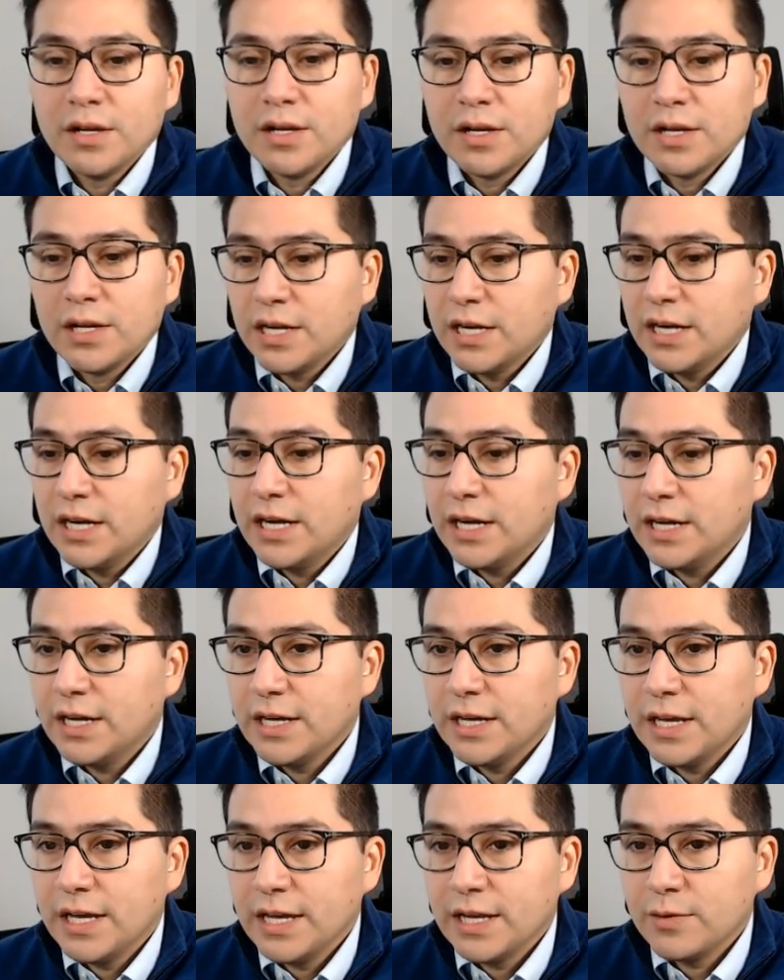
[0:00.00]

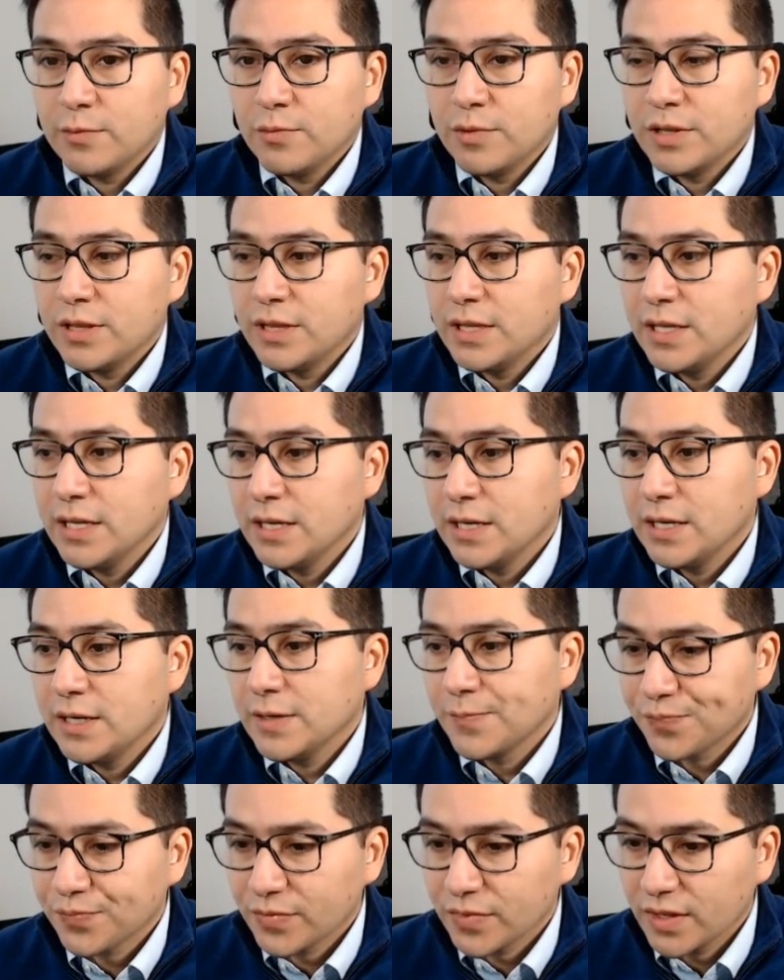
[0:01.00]
And with the
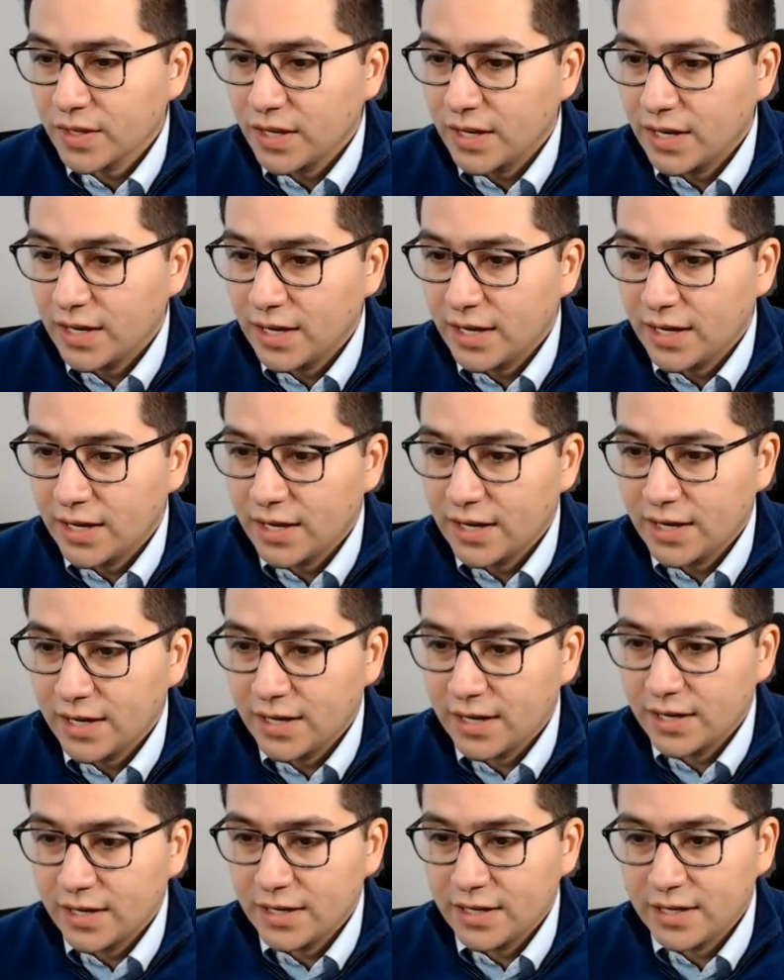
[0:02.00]

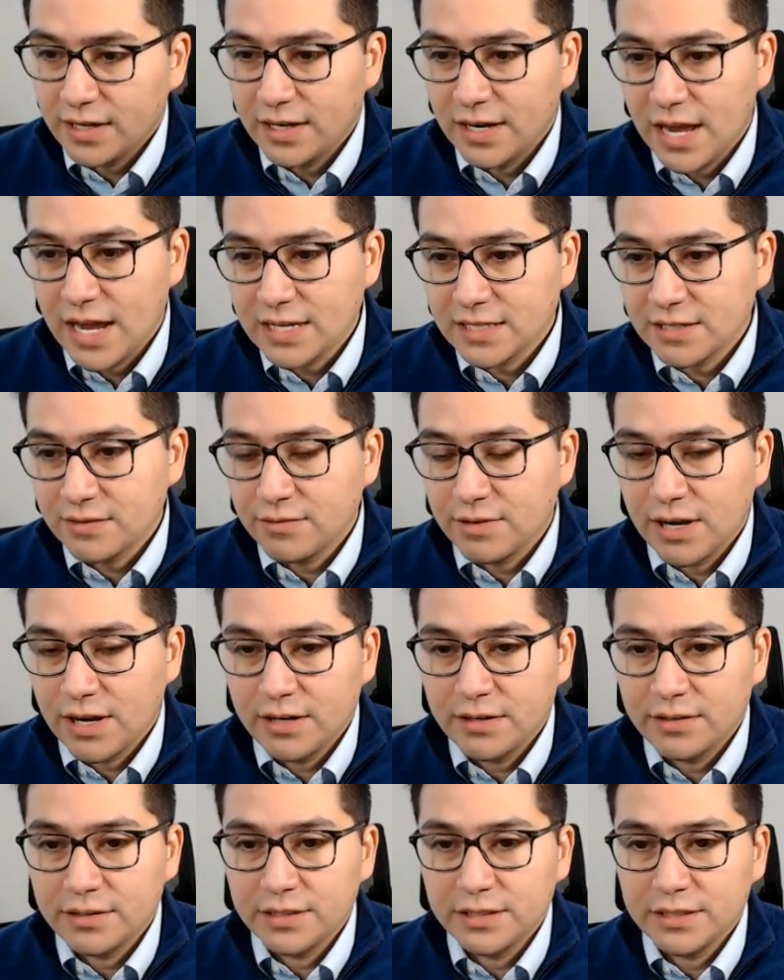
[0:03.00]
Nasdaq
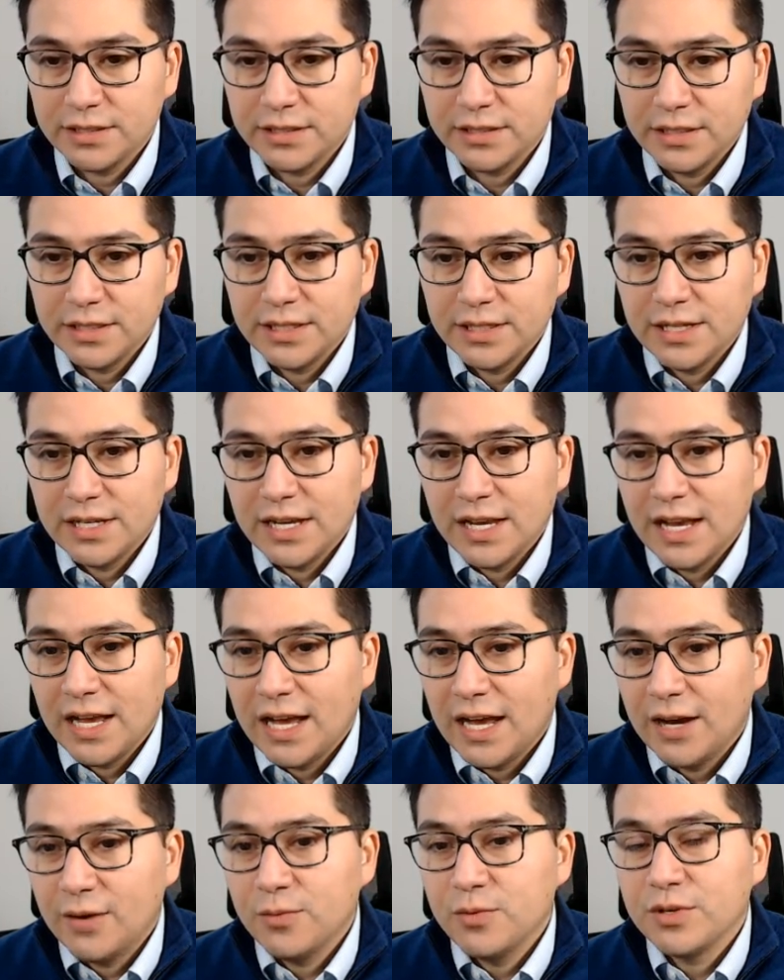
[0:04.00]
100,
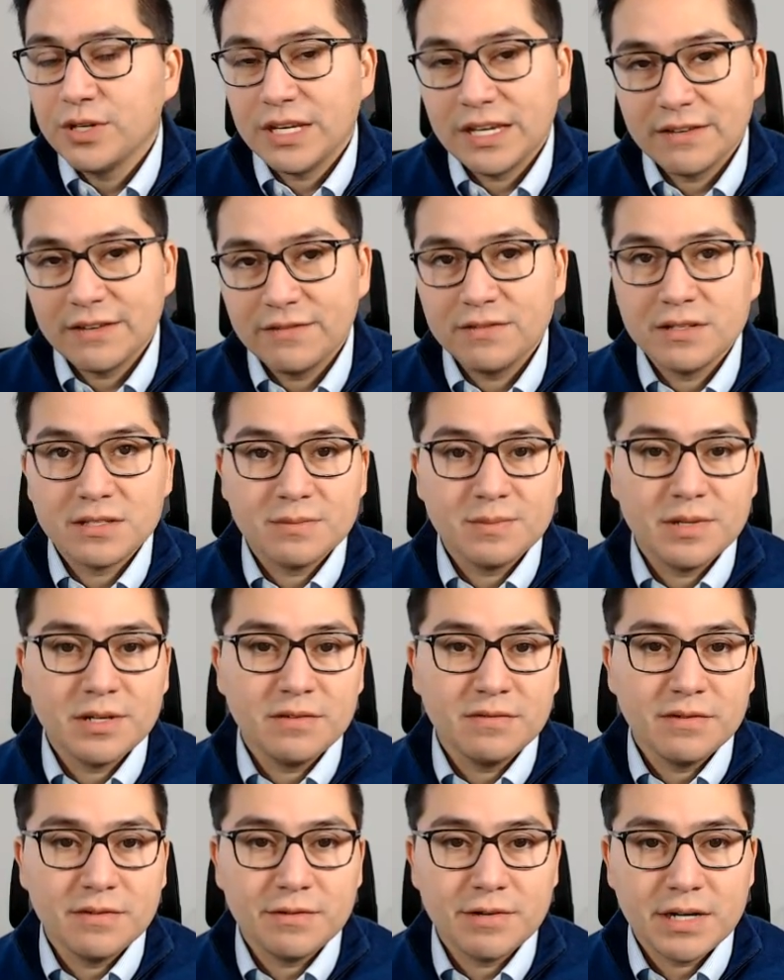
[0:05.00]
I would give this a bit of
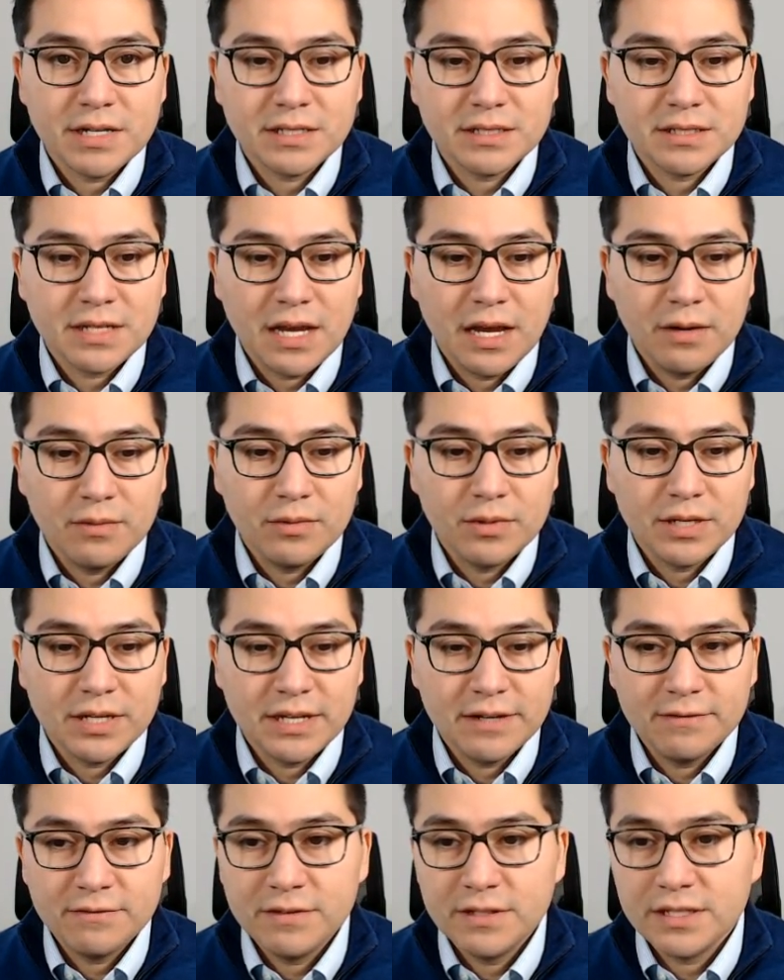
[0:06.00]
a rest. I would
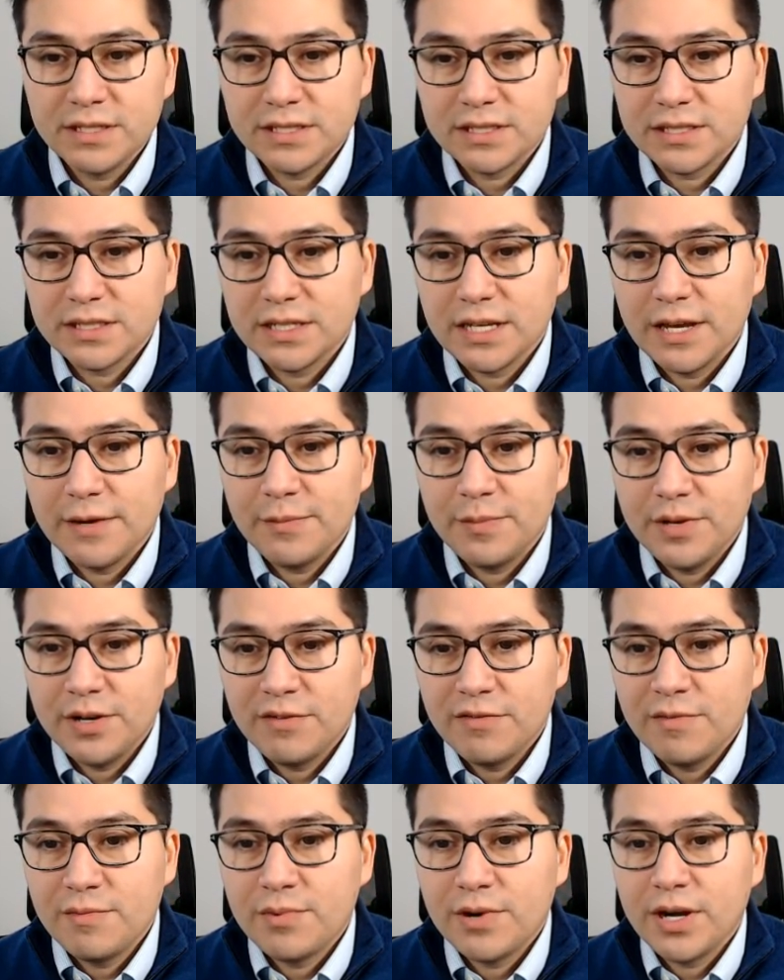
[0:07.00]
give this a bit of a
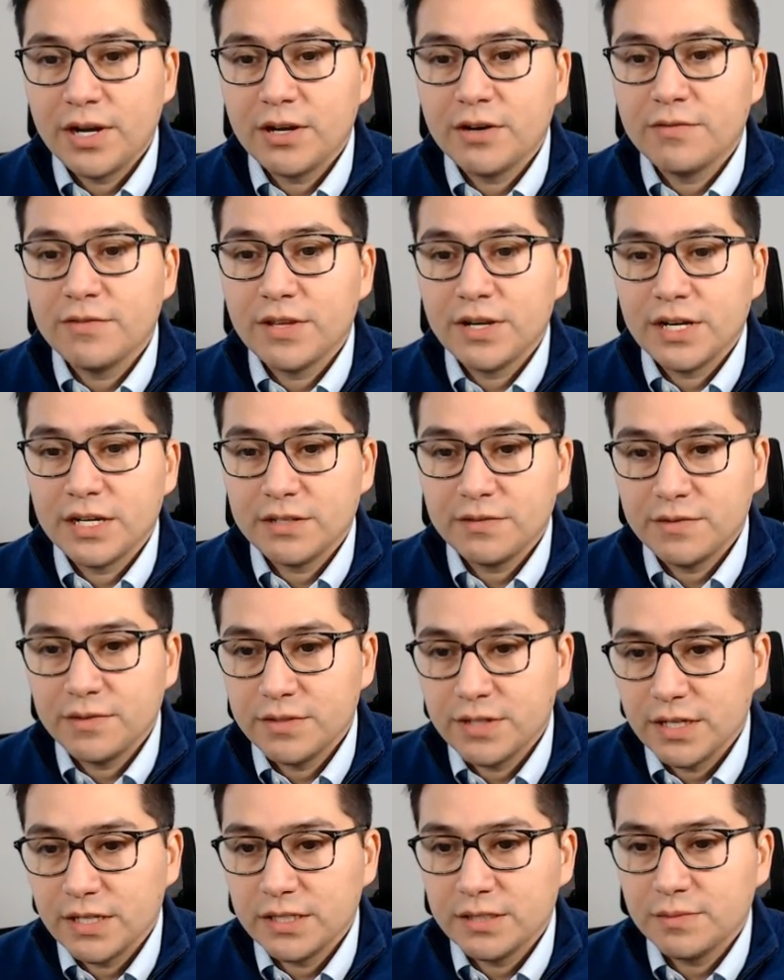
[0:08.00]
break over the next few
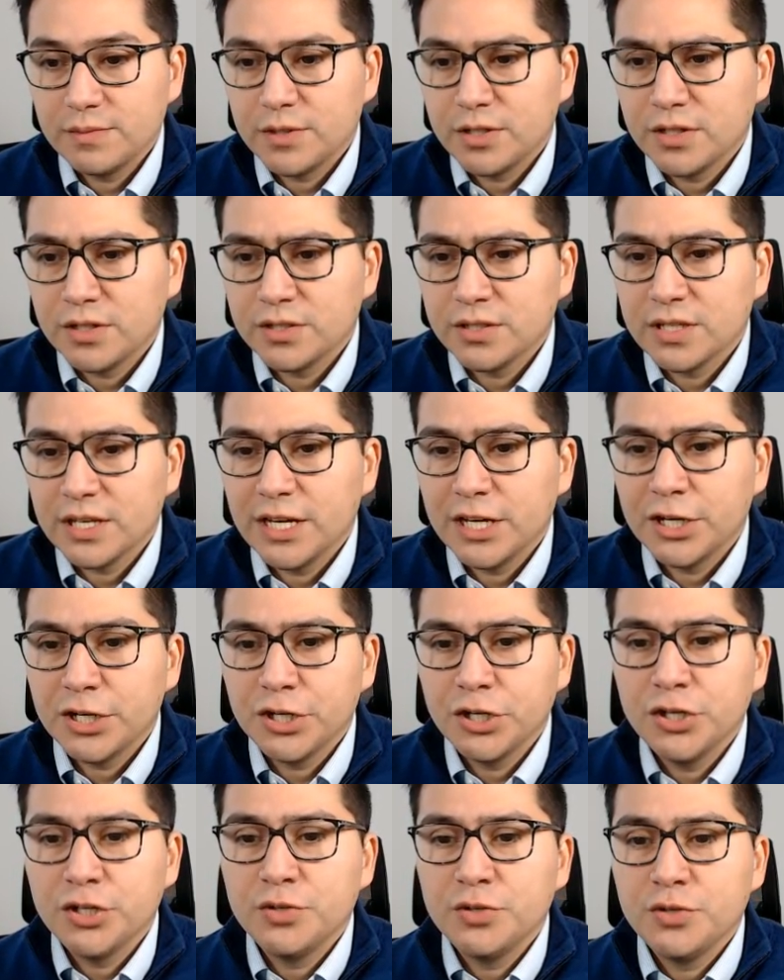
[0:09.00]
days, because it
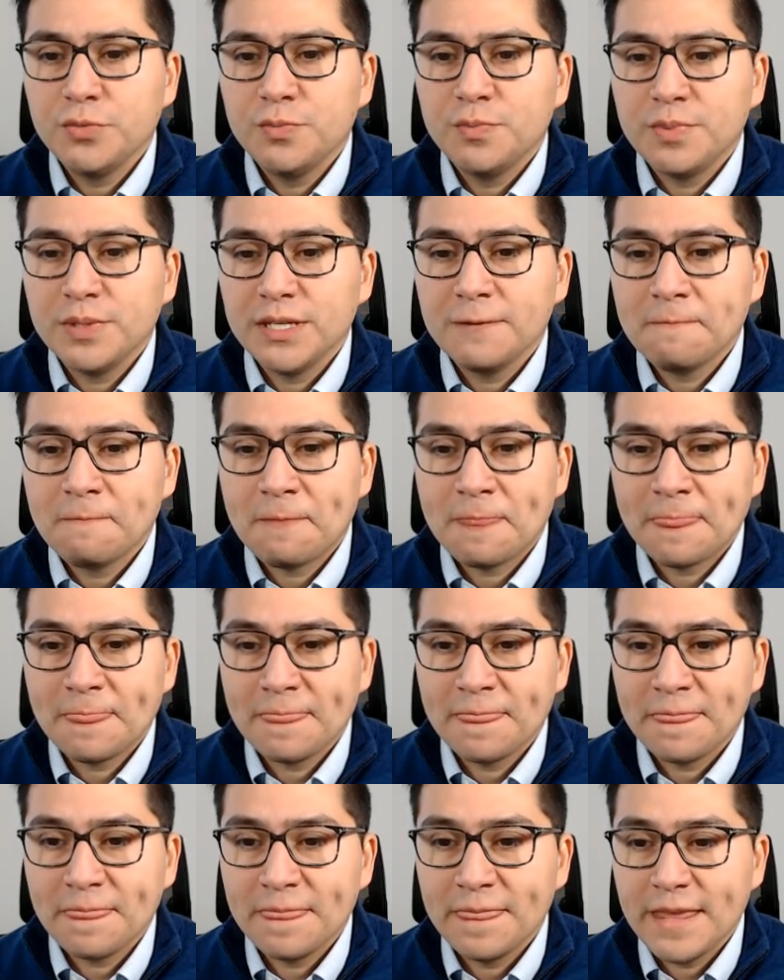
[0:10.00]
could be
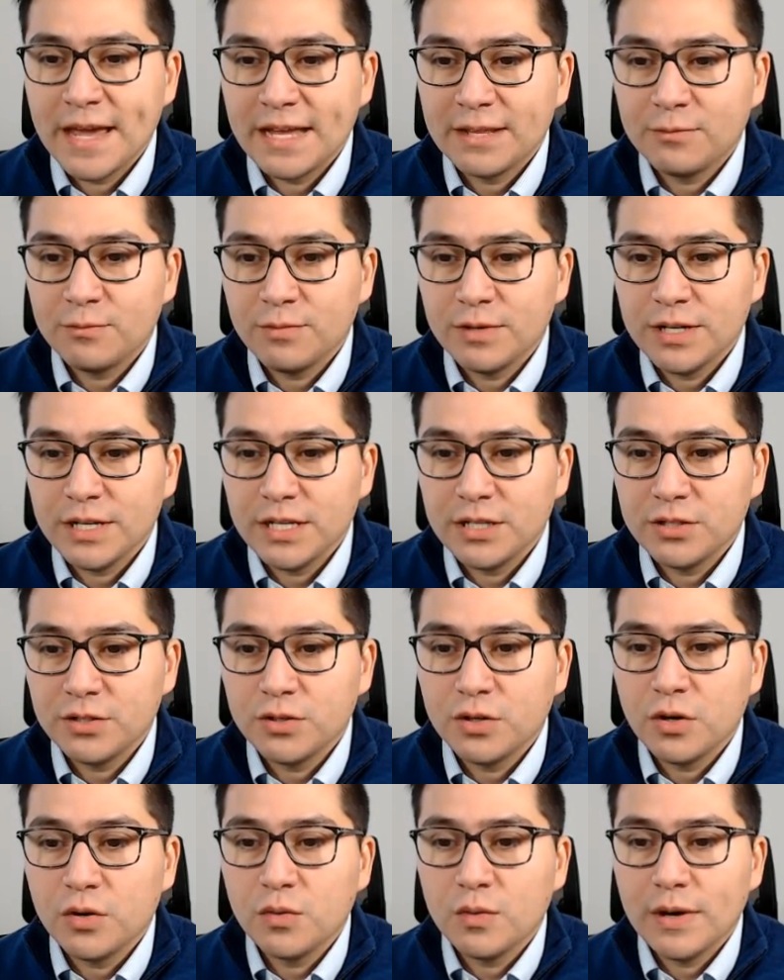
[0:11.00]
that we need to
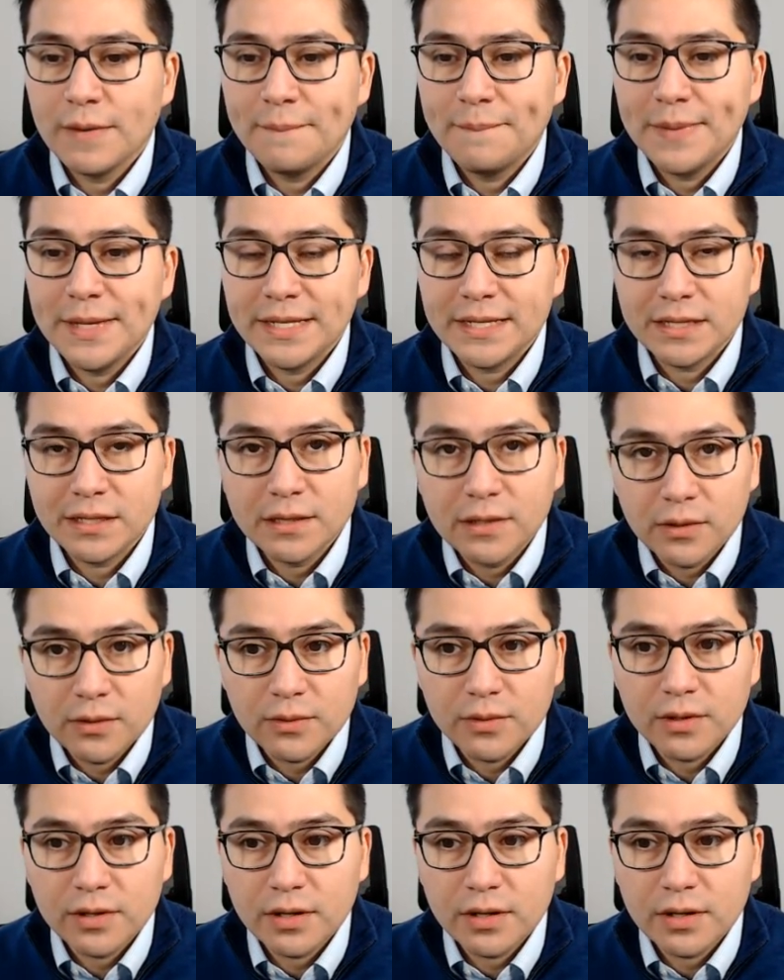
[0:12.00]
go a bit lower,